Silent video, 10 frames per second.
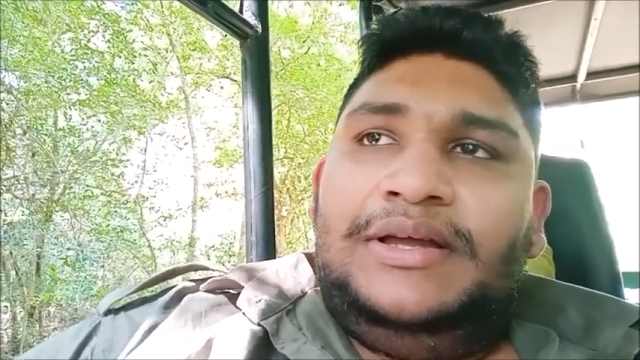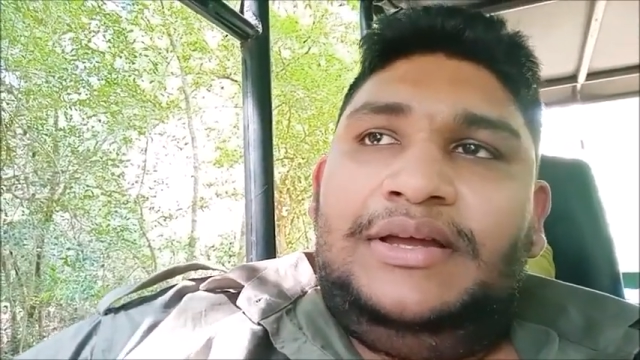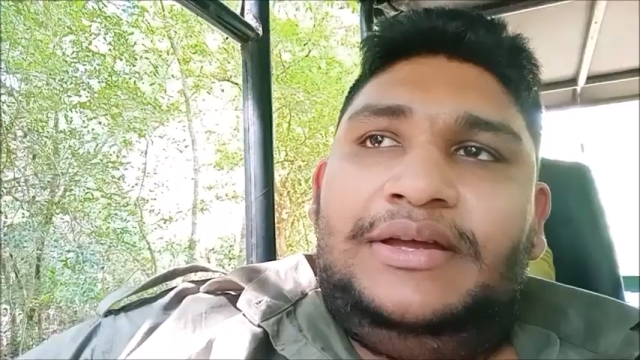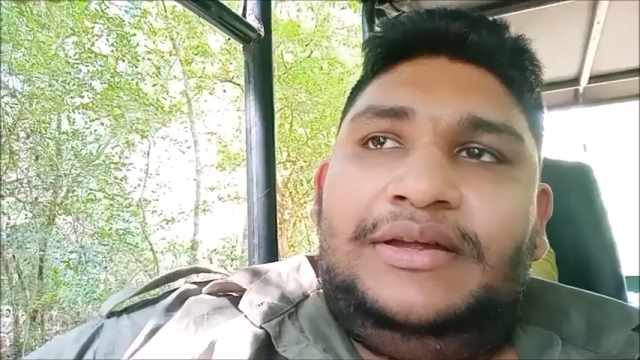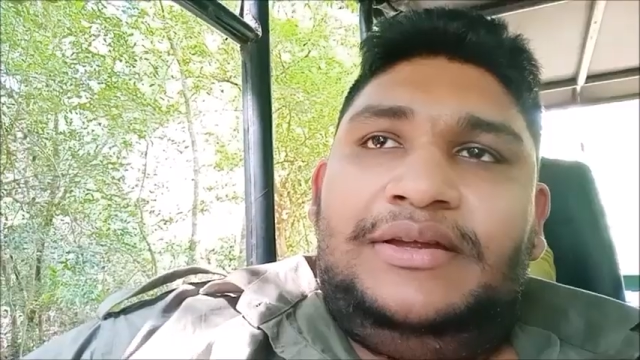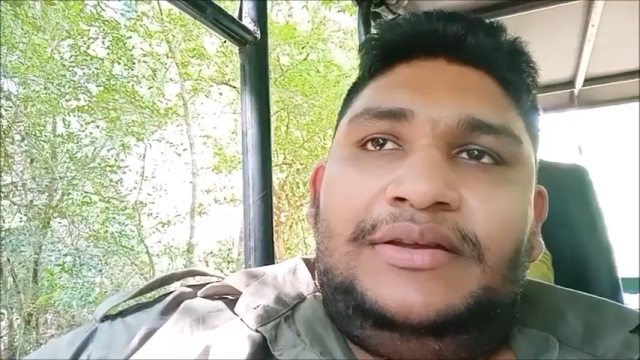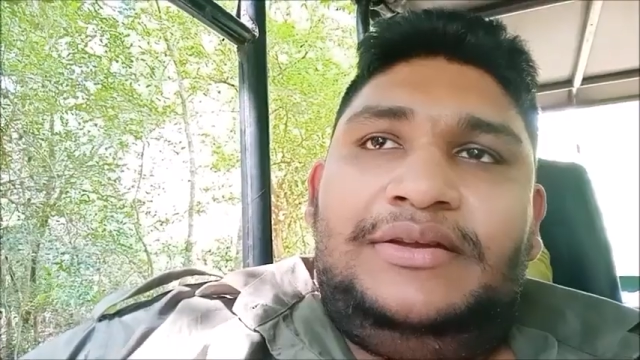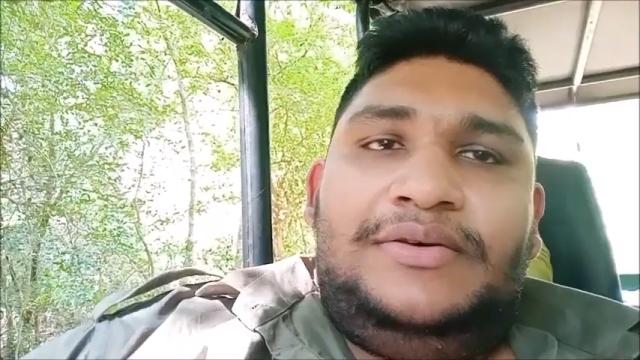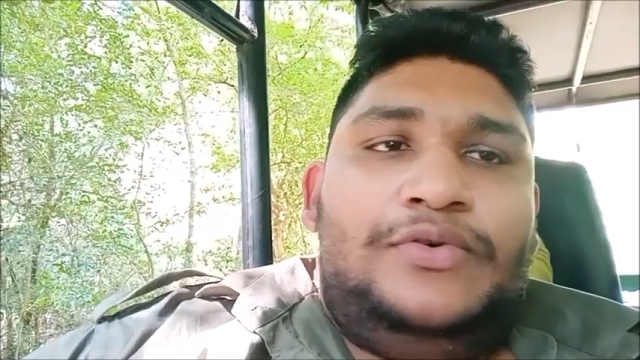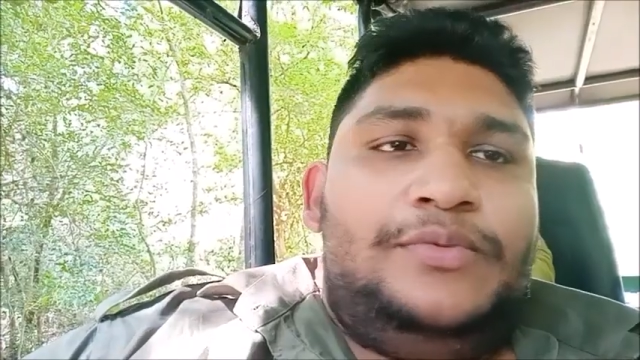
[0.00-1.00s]

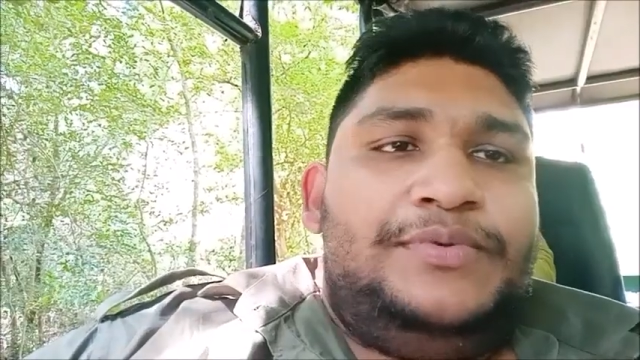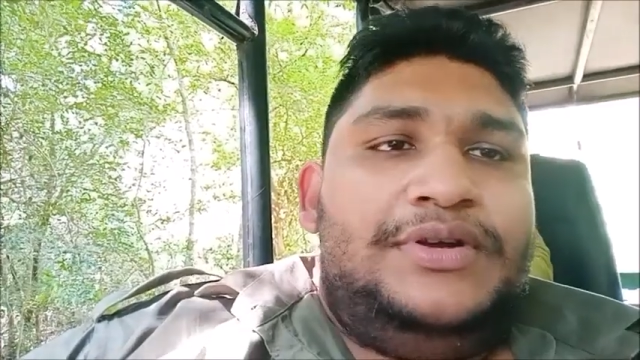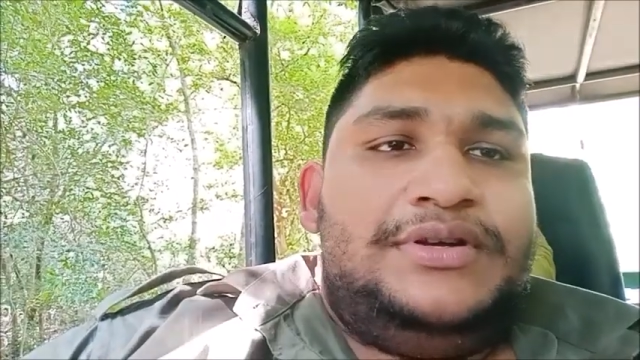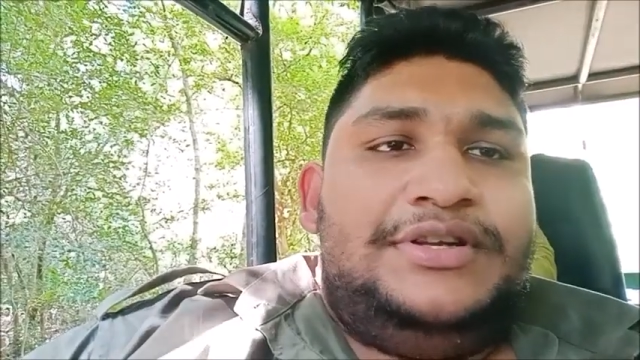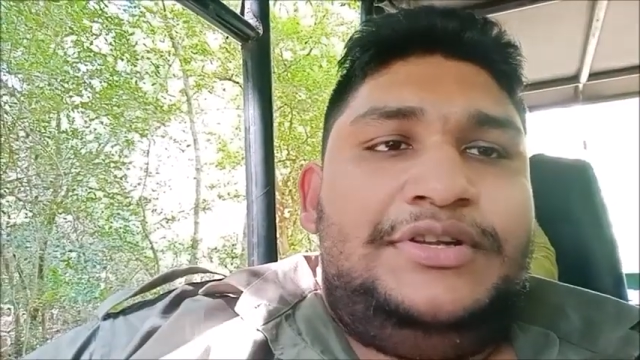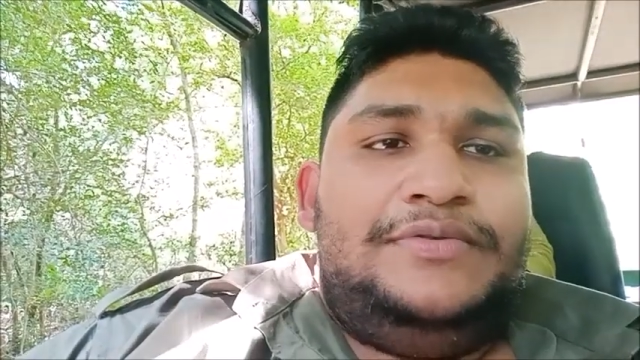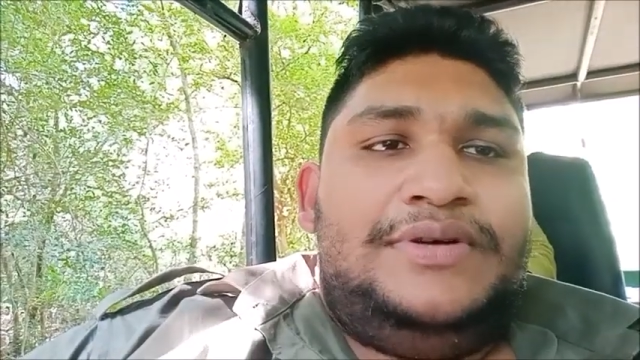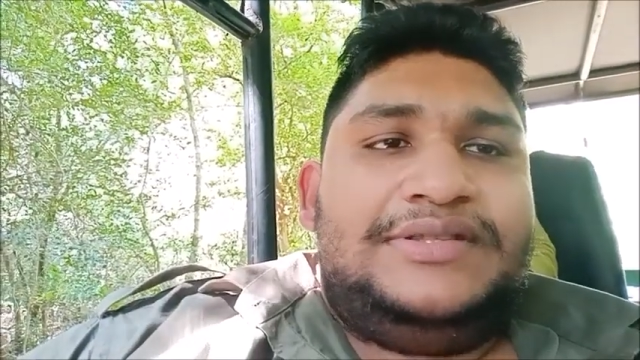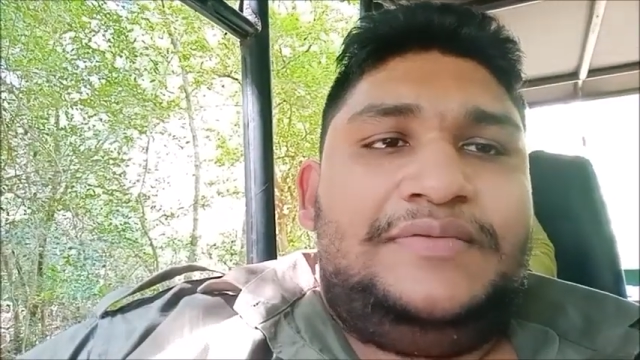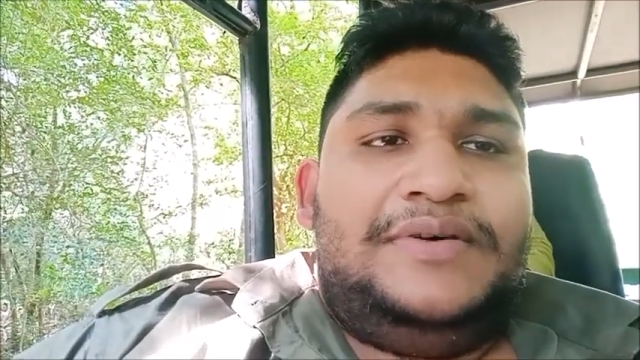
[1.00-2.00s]
and hope to continue
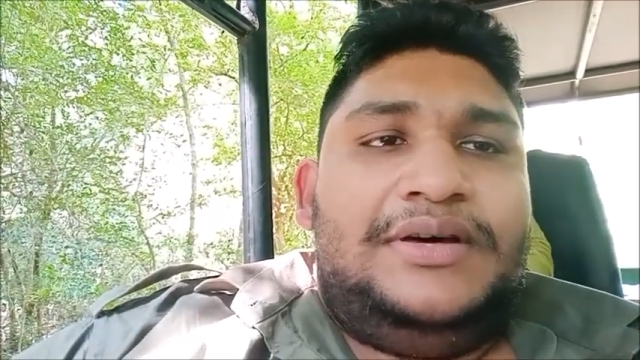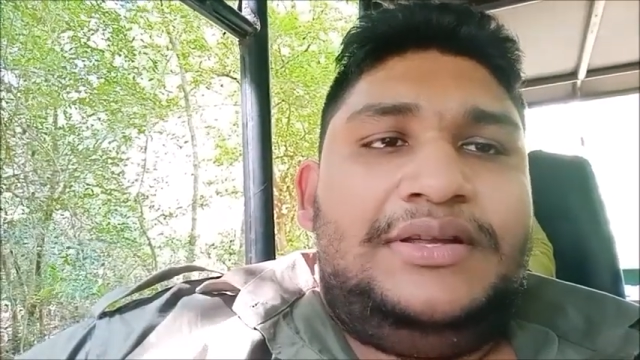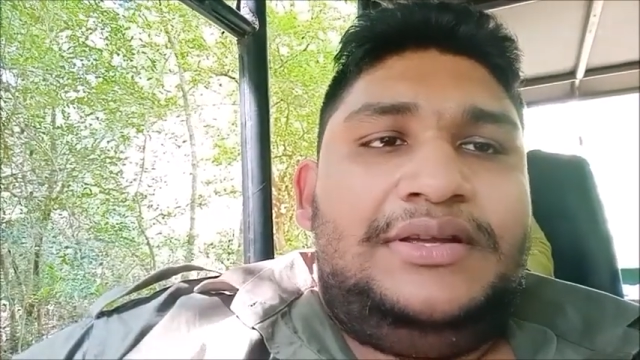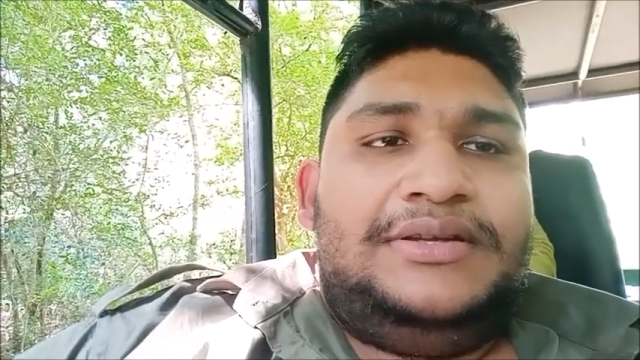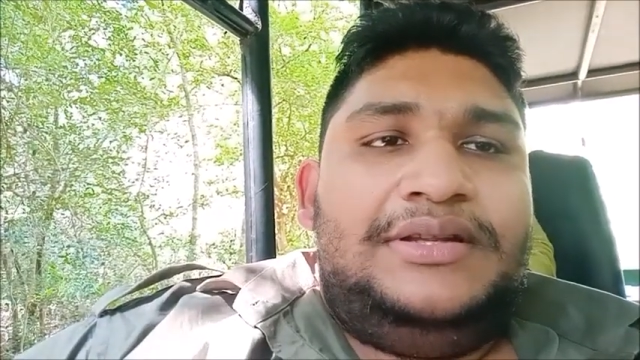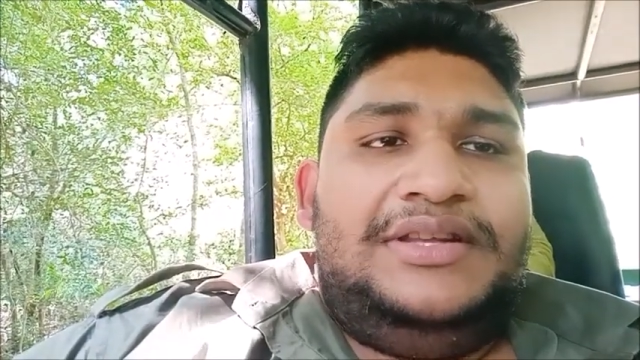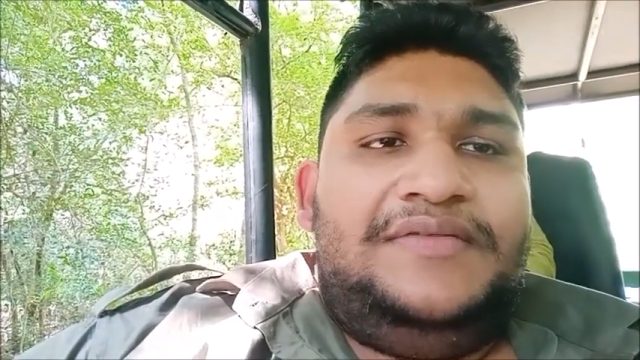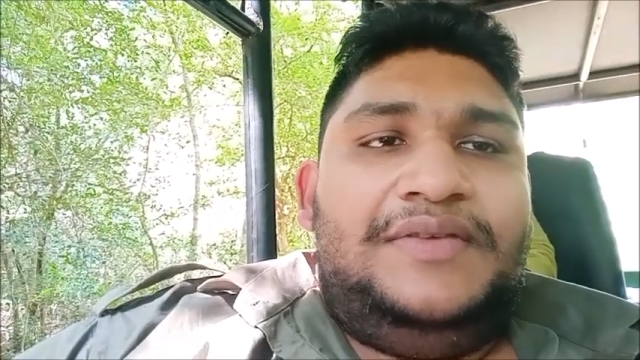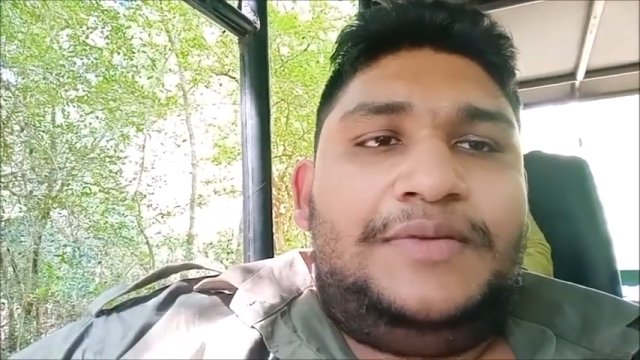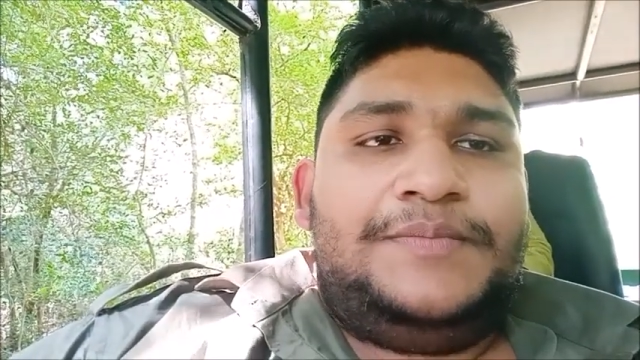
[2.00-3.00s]
our safari till
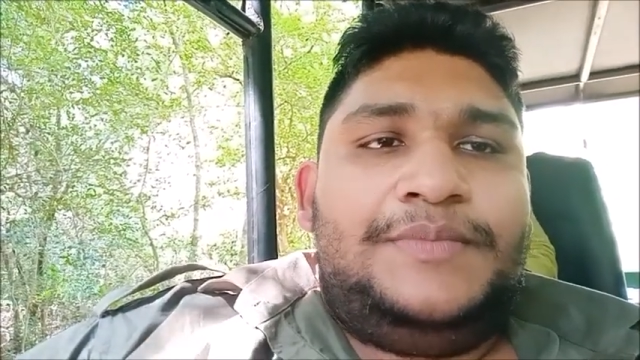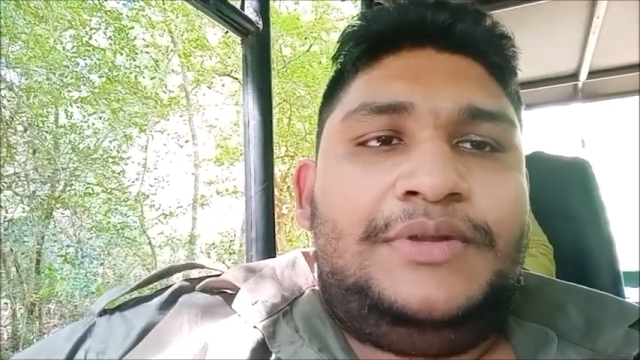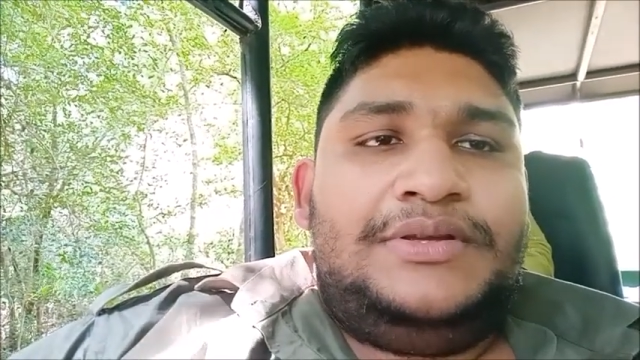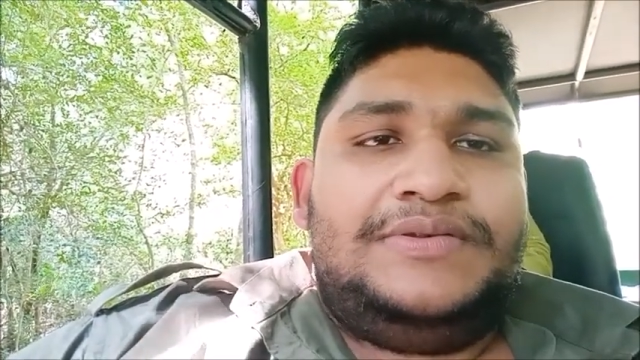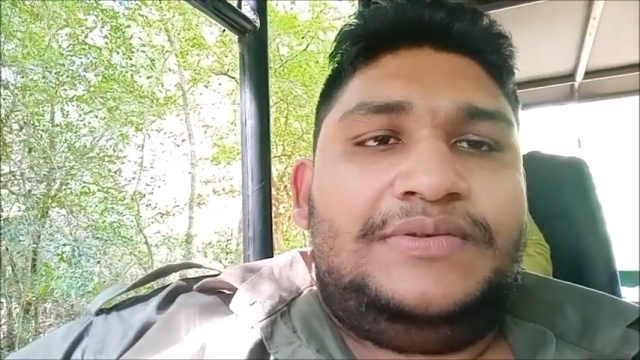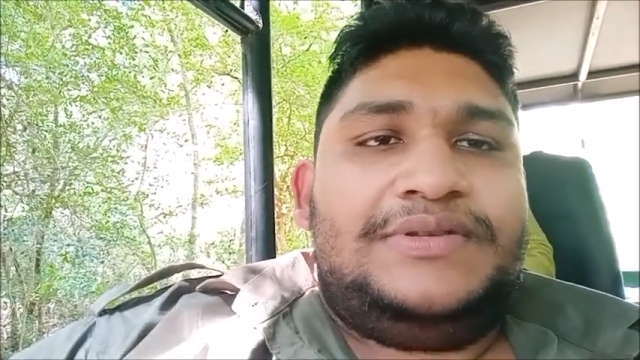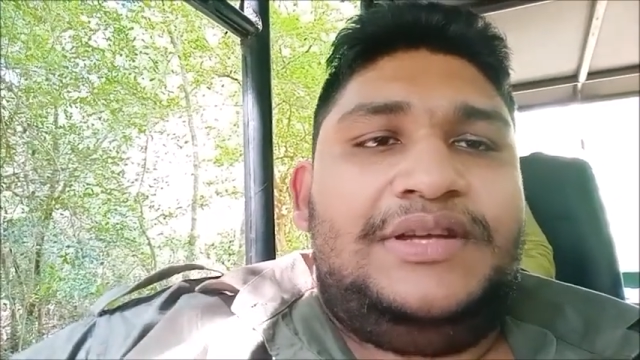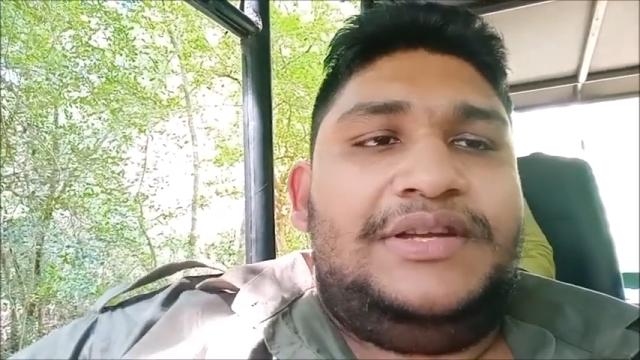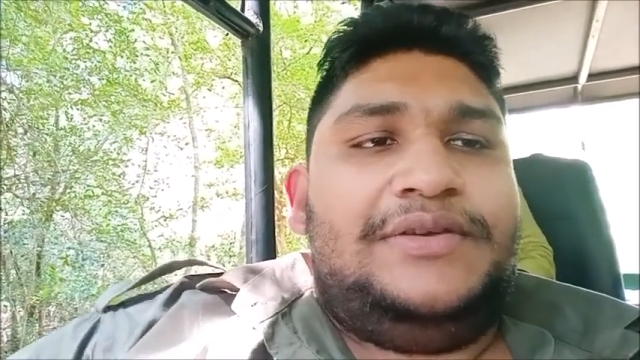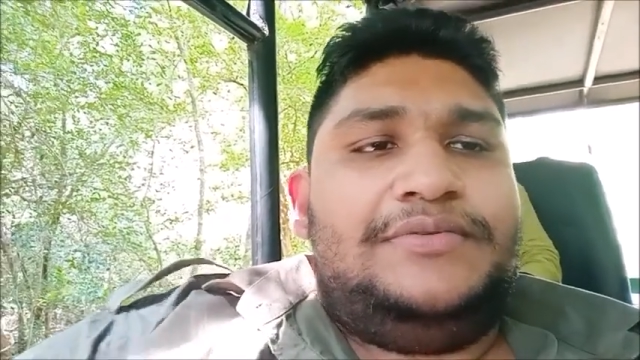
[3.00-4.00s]
evening so
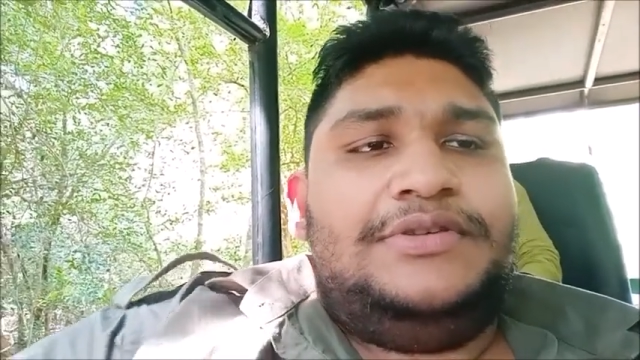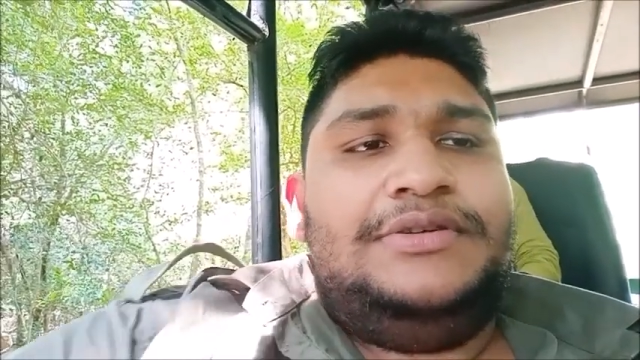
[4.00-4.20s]
stay tuned